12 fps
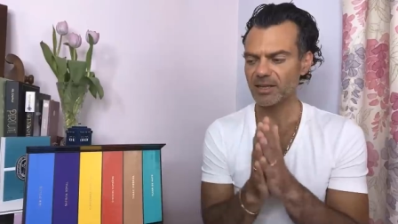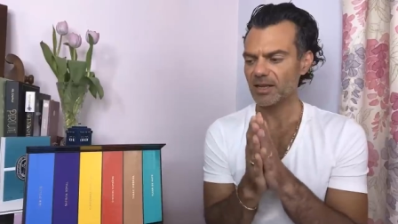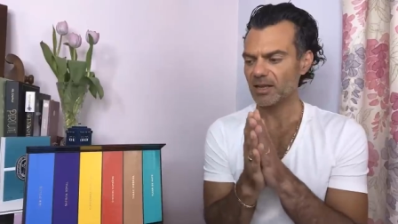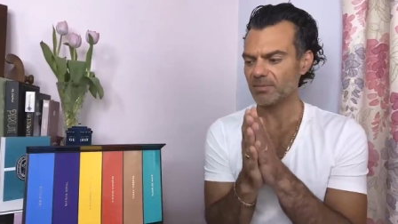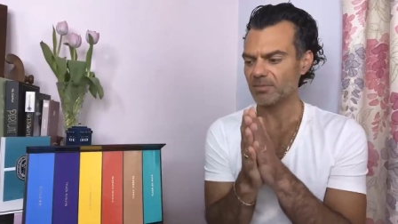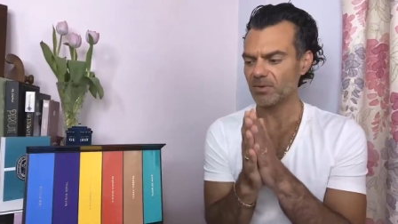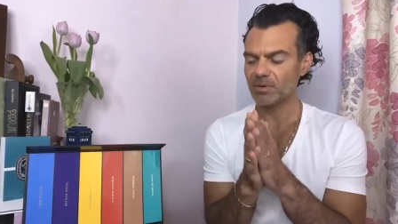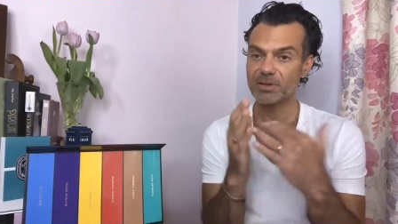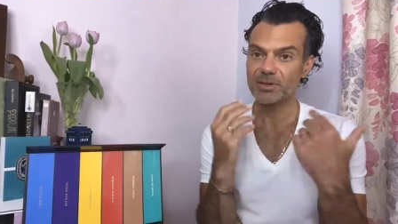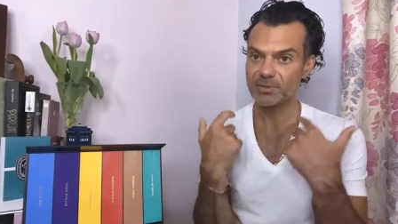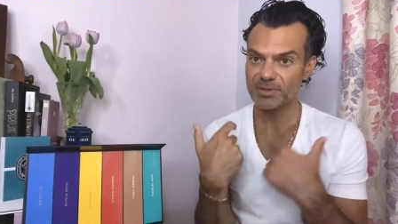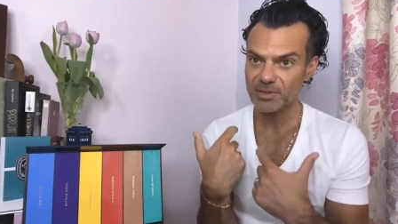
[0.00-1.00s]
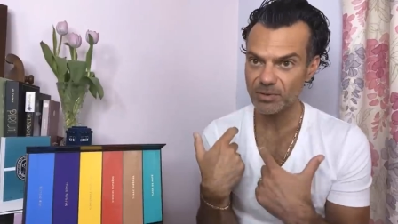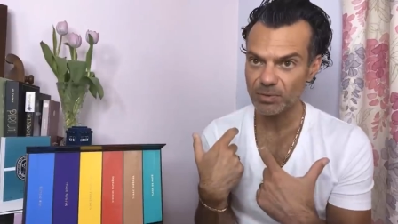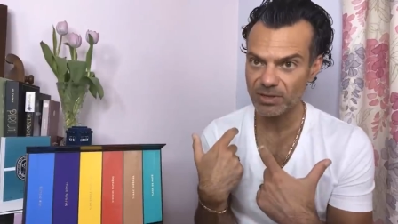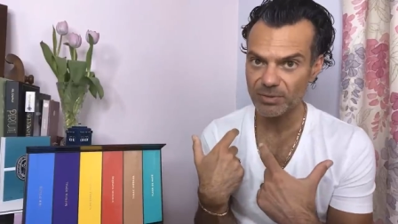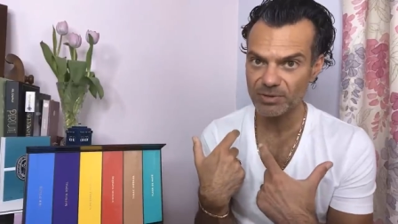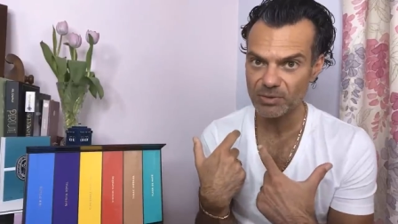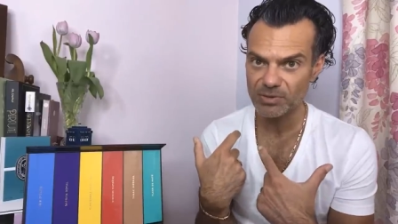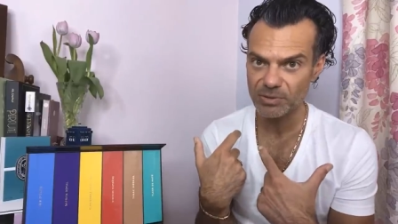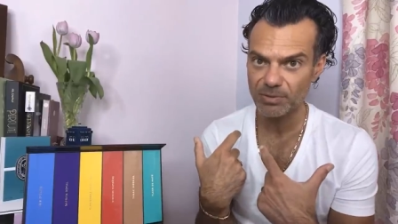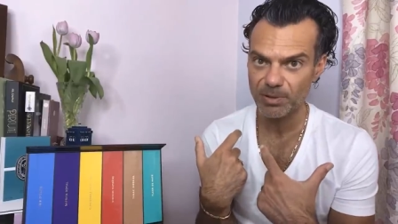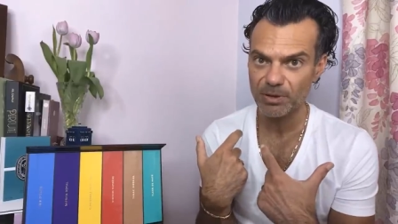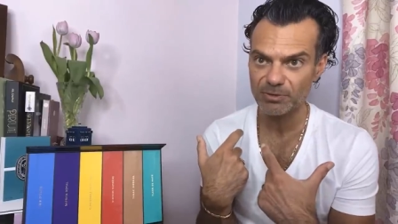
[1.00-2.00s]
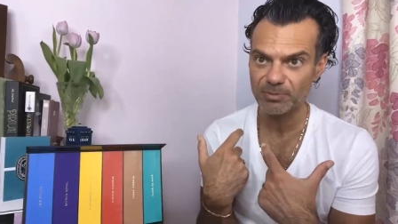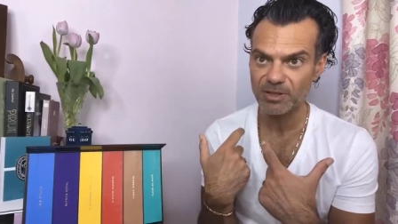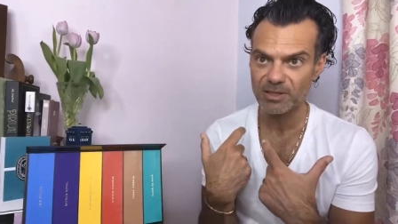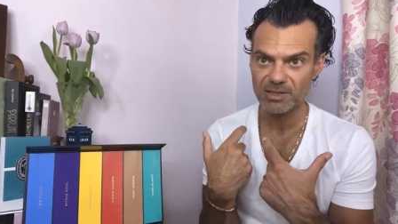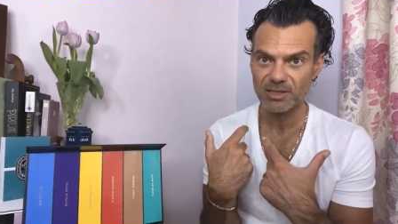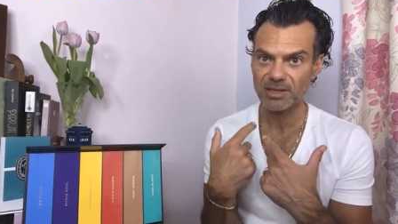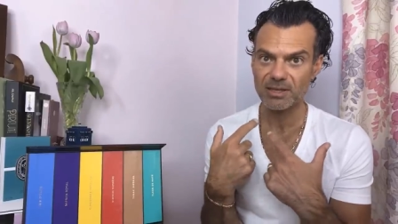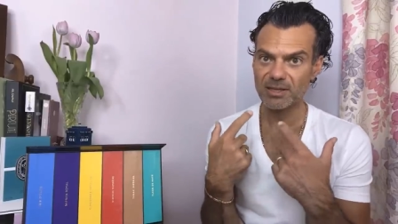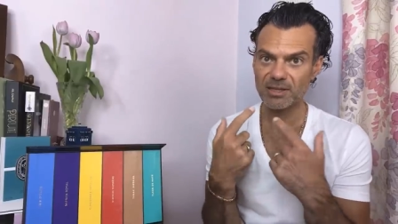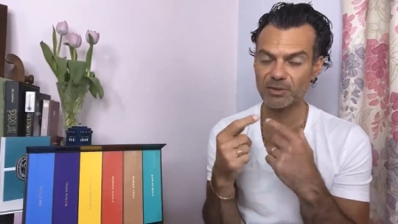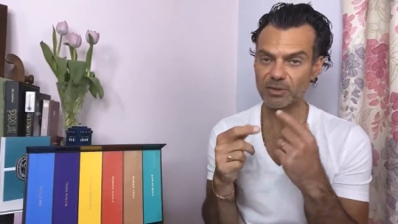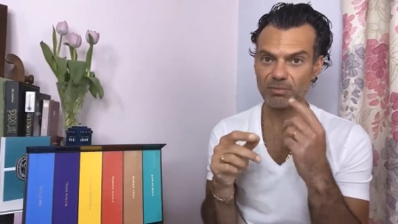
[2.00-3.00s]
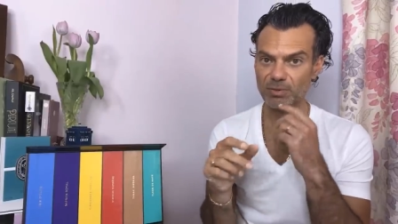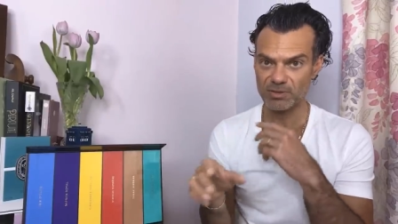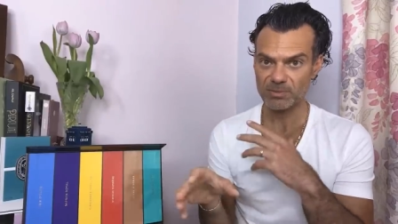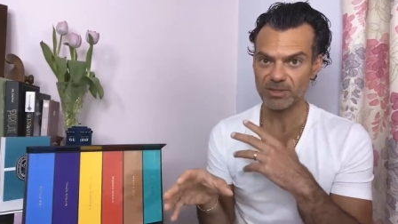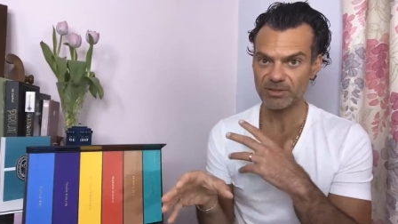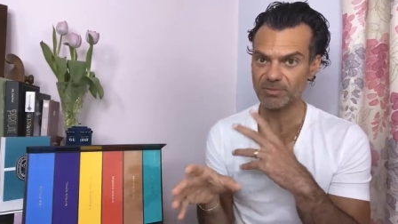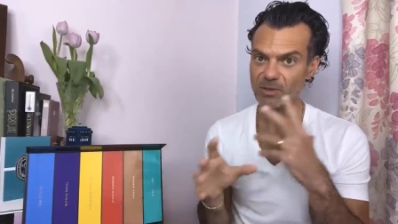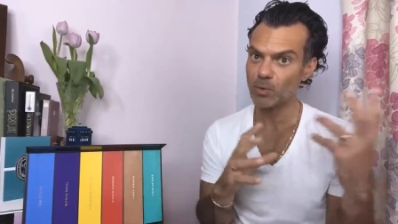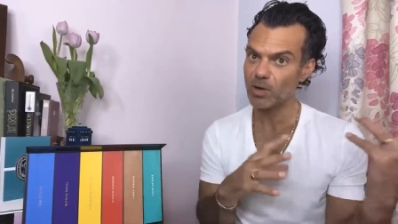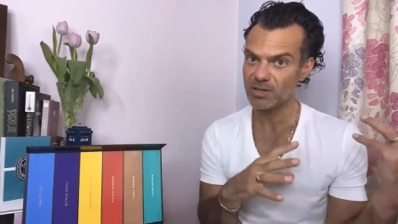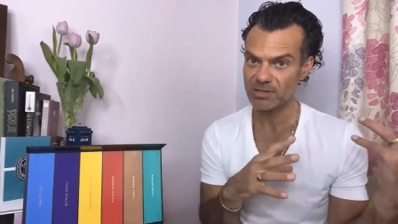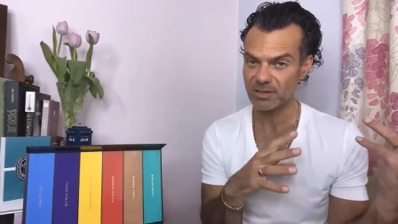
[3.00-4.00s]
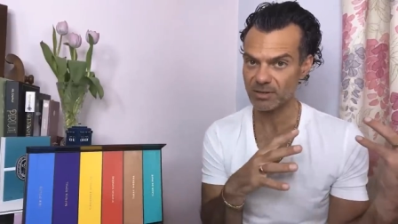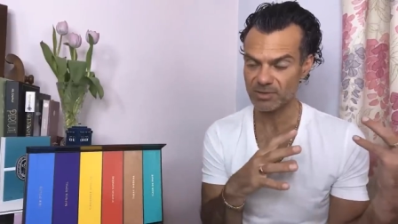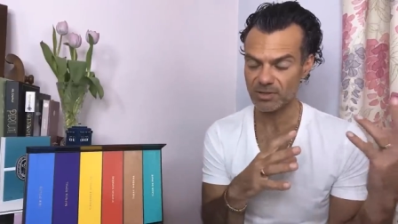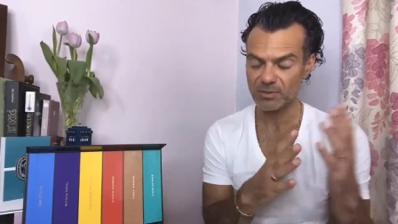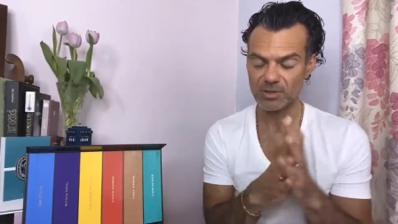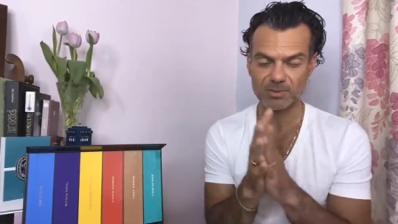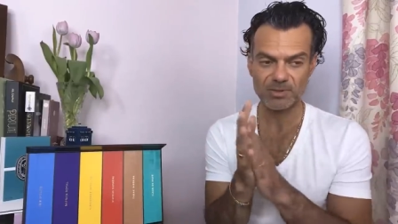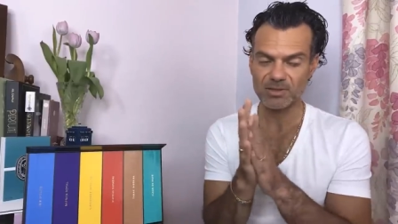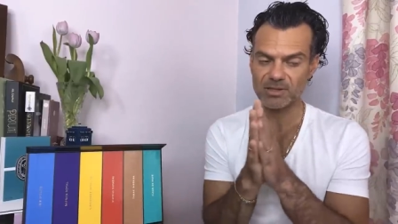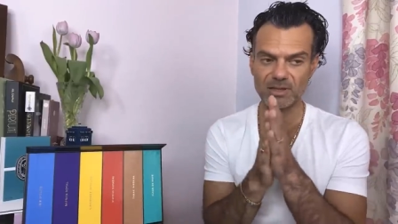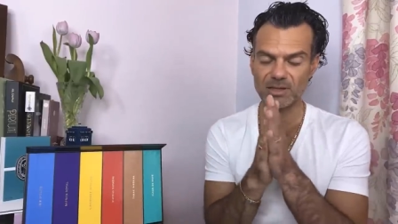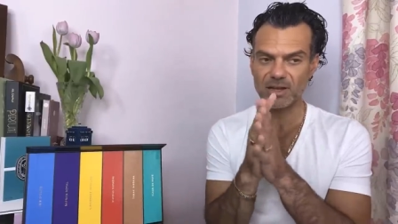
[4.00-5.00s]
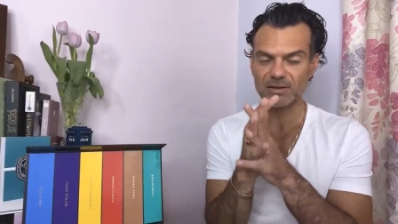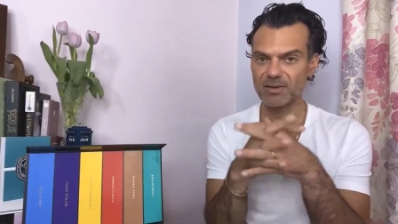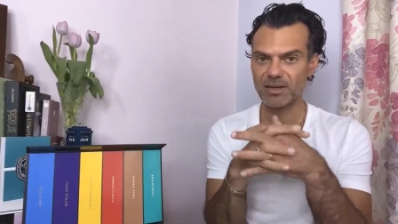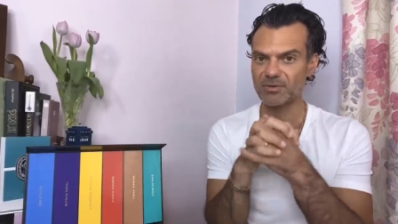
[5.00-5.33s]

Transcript: Um, although there is there is also a part of me that's thinking it couldn't possibly have been worse than those other ones because the, I, I,